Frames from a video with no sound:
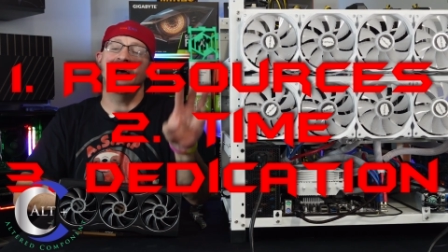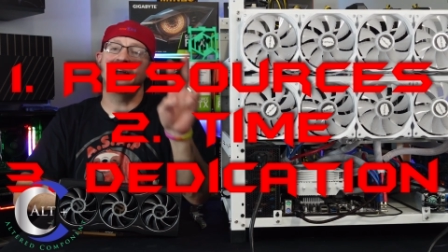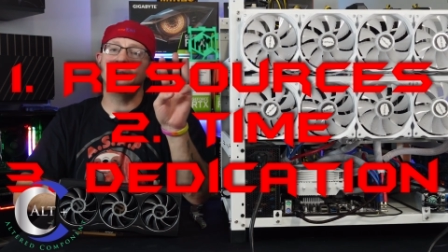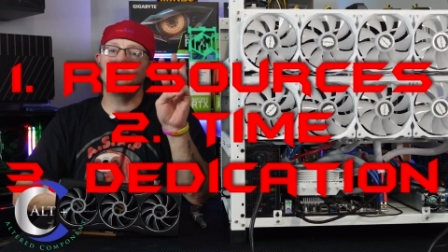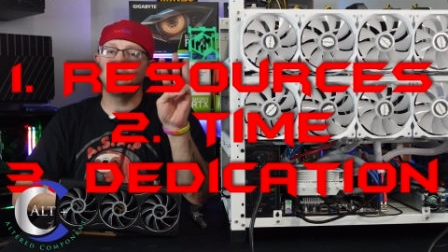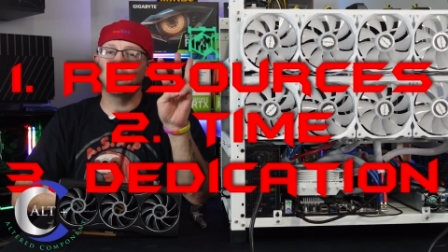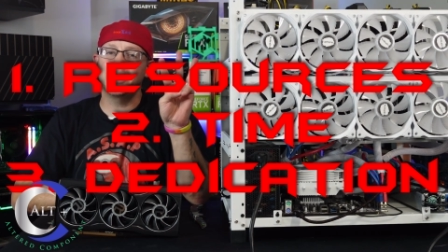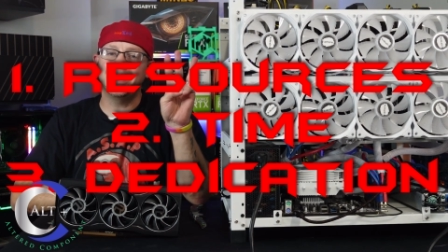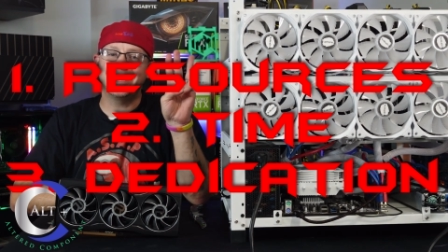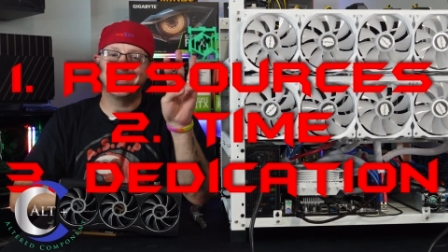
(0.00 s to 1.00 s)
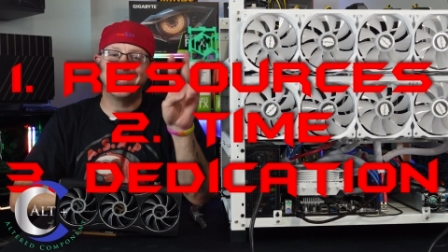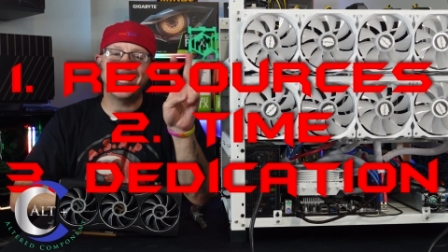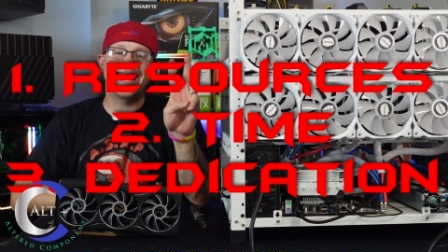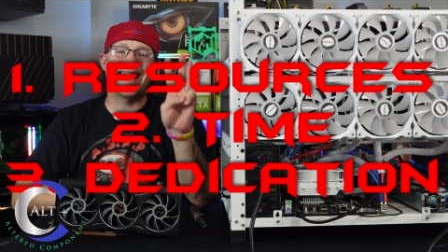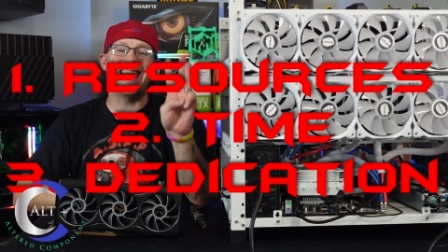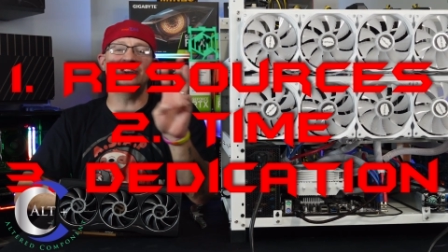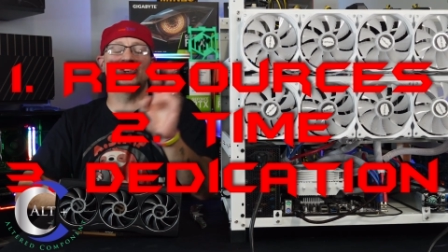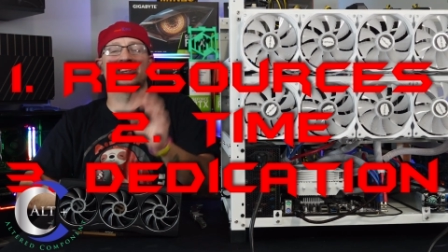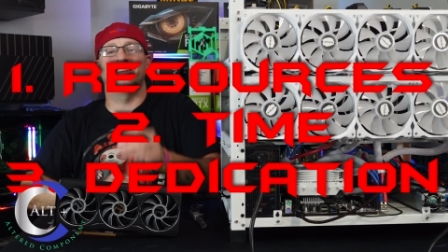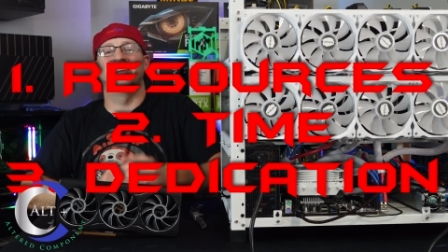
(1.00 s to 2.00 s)
And number three,
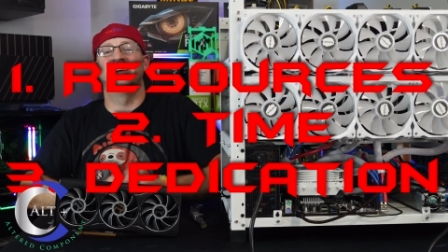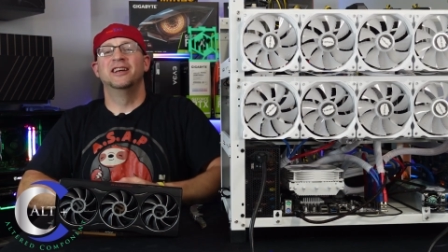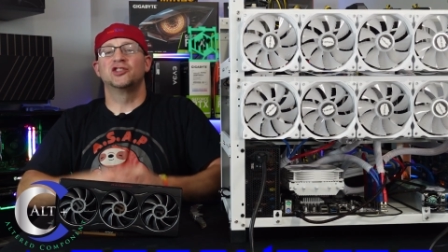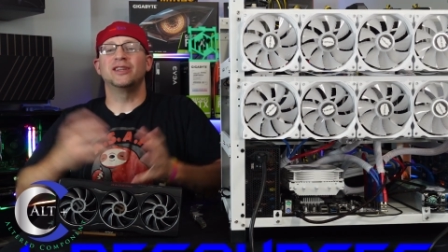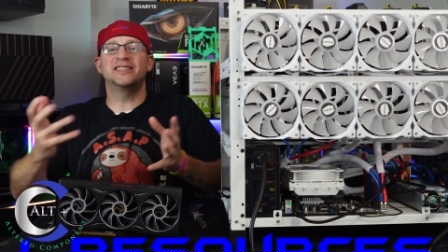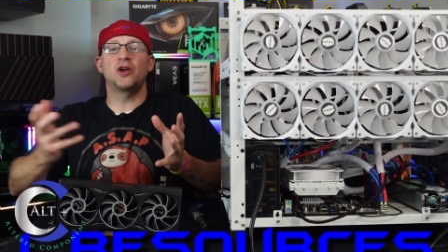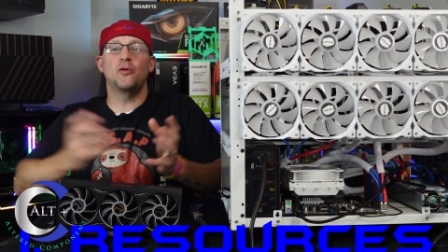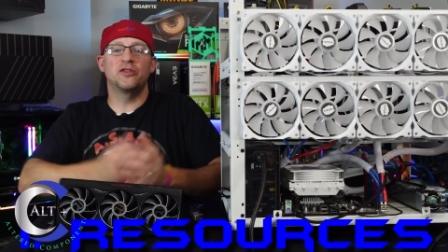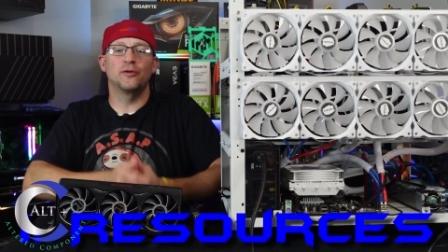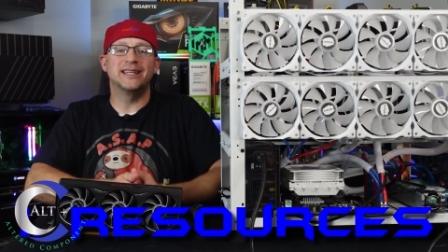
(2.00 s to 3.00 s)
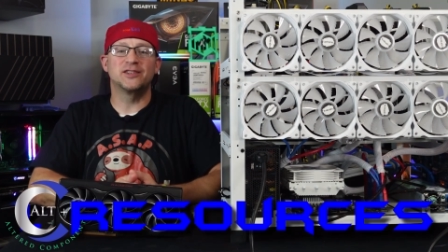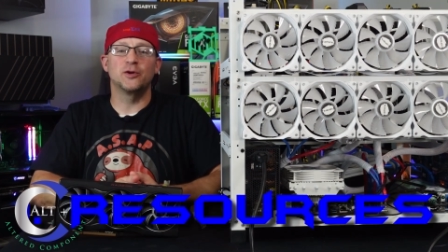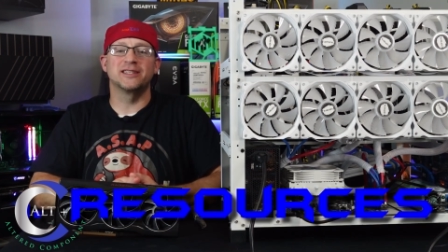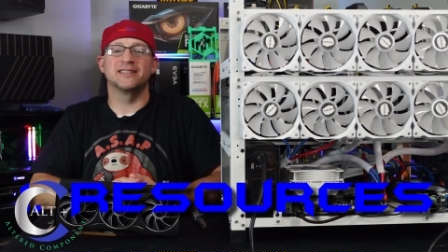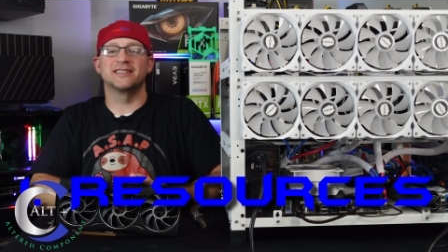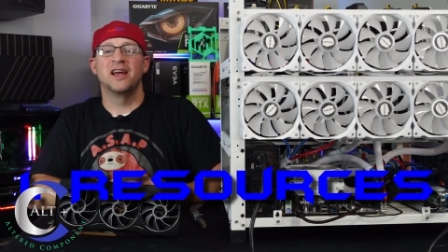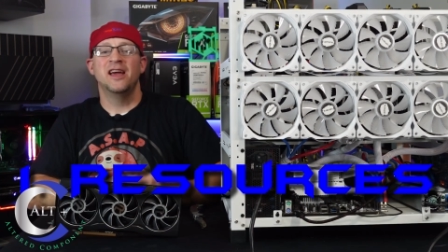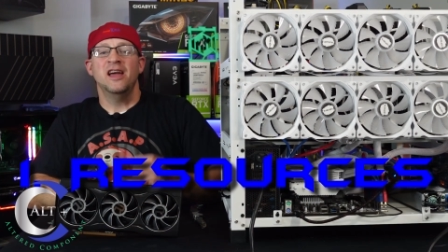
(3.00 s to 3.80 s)
dedication. So let's start with the resources.